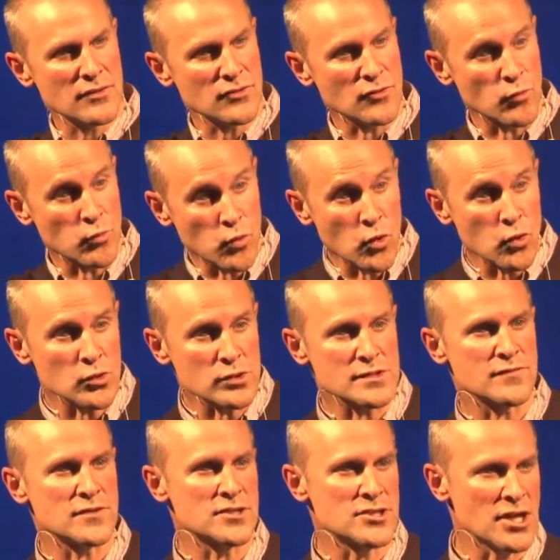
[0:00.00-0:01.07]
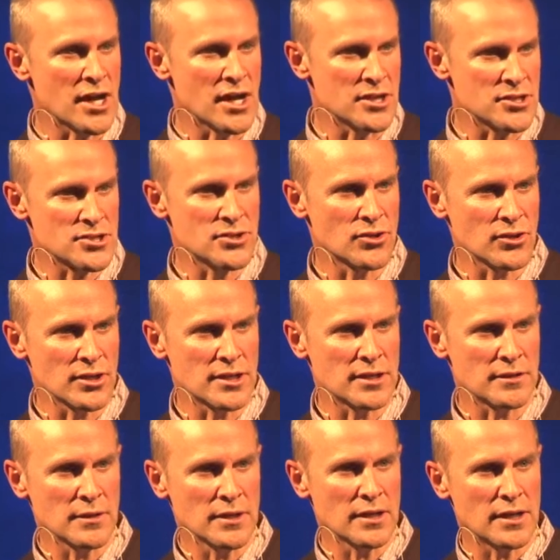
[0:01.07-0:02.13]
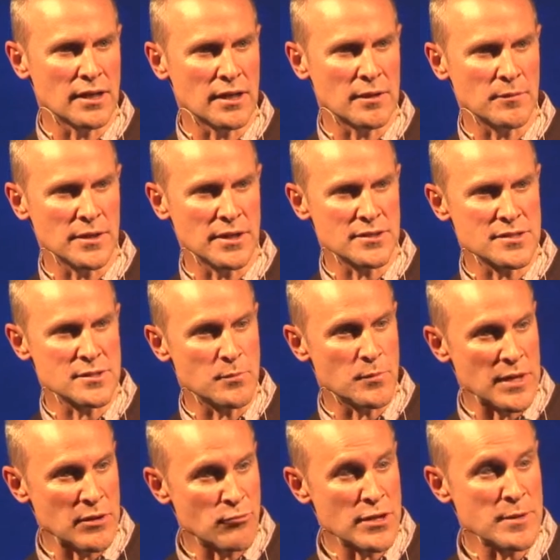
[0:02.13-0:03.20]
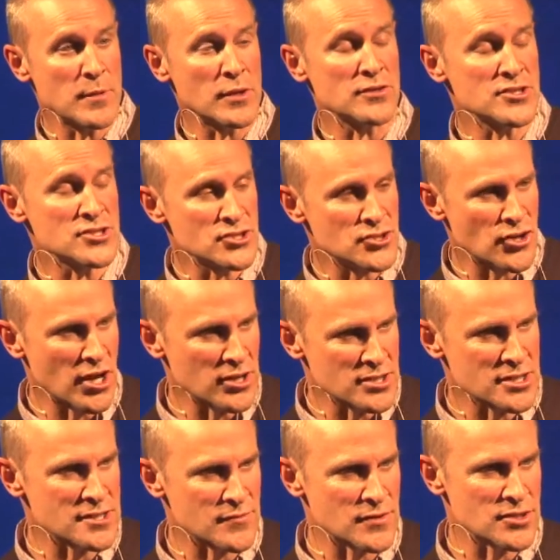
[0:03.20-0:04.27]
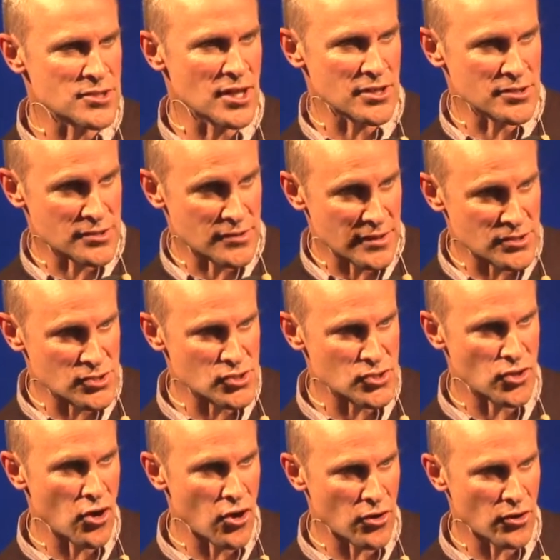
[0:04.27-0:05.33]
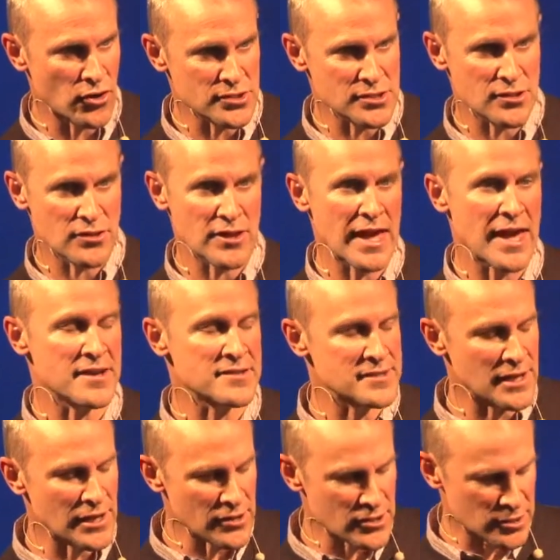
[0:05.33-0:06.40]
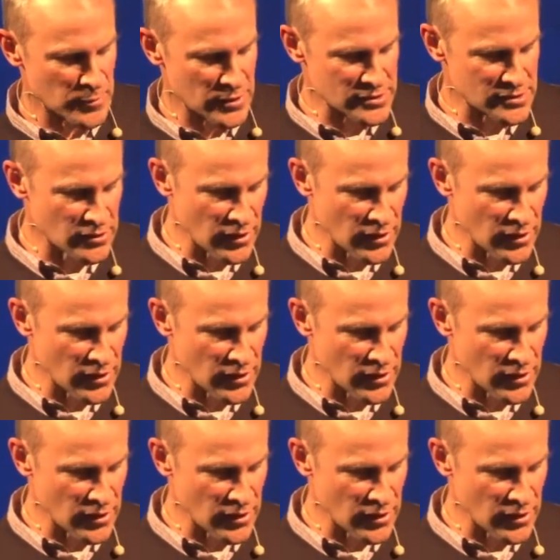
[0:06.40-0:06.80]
the walls of the church, not in a, to be rebuilt, the structures of the church, they're strong, not so that they exclude, but so